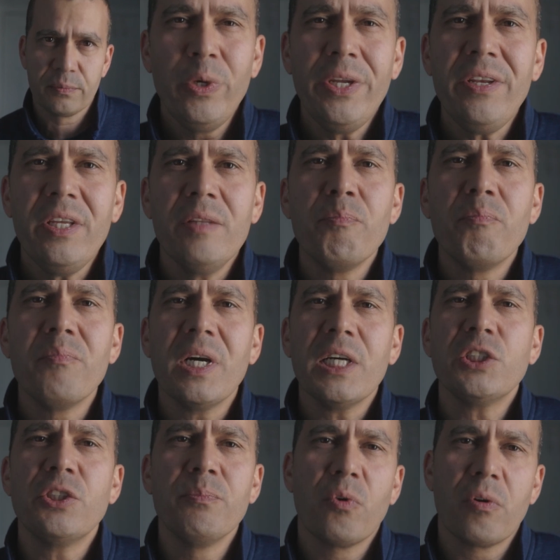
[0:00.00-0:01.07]
We need
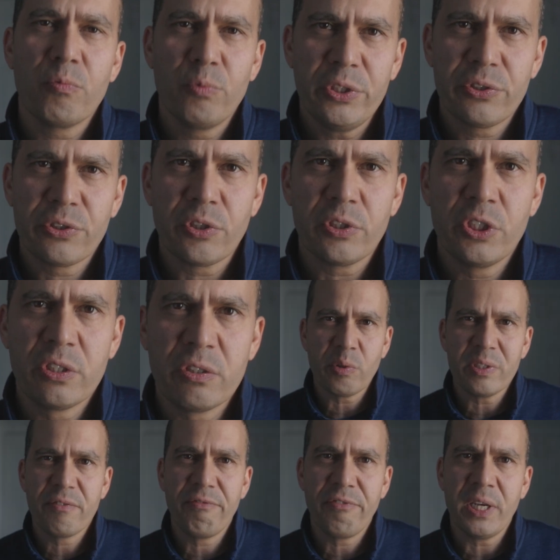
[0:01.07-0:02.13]
much more research
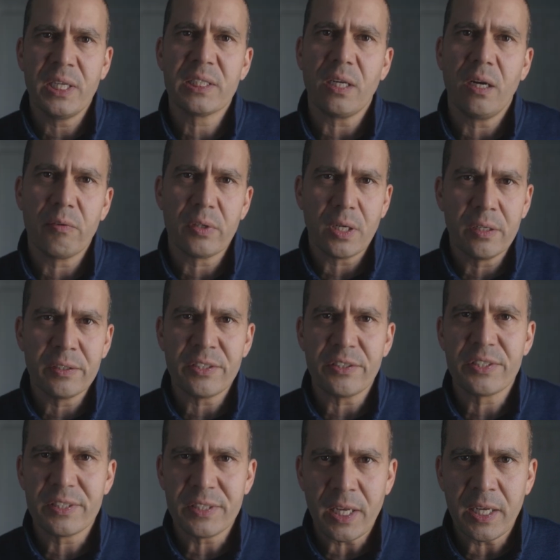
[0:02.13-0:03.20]
to advance our
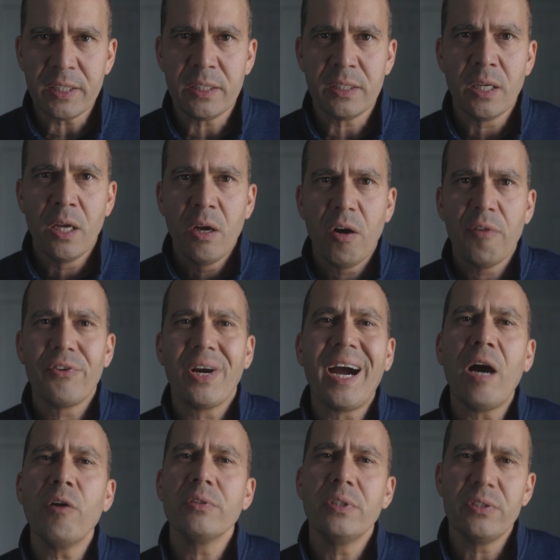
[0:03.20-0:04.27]
understanding of
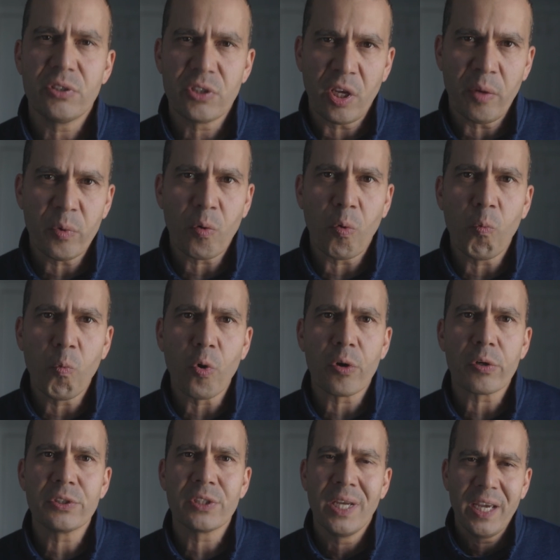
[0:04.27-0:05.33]
how this chemical
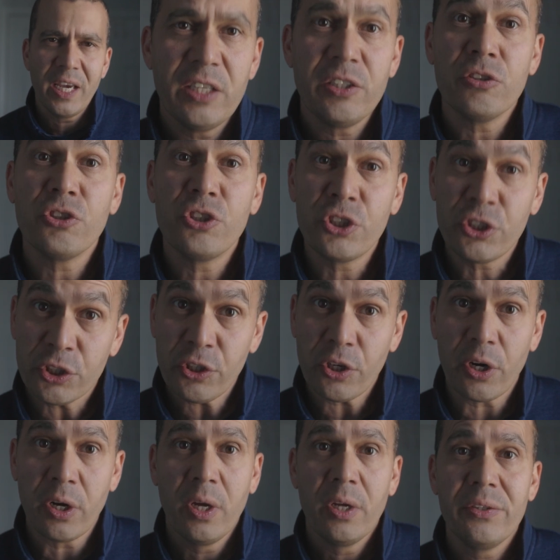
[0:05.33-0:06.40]
works and
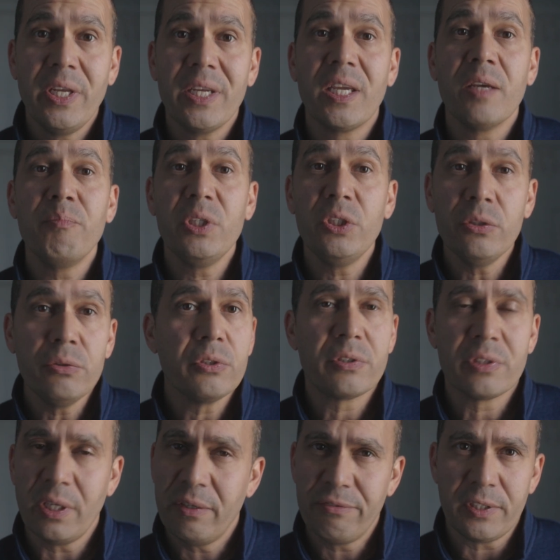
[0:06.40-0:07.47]
ensure they can be
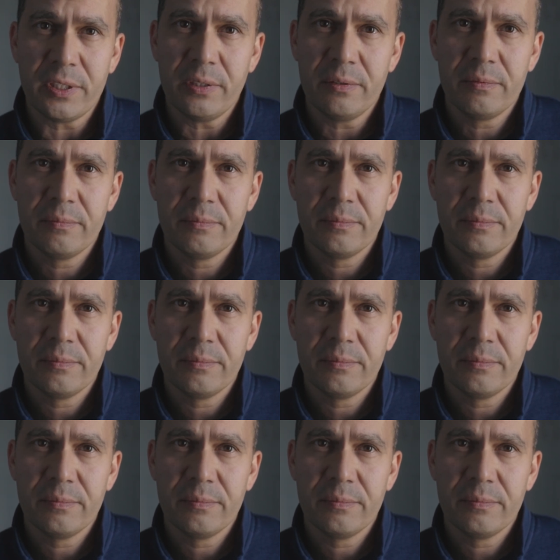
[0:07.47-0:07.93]
used safely.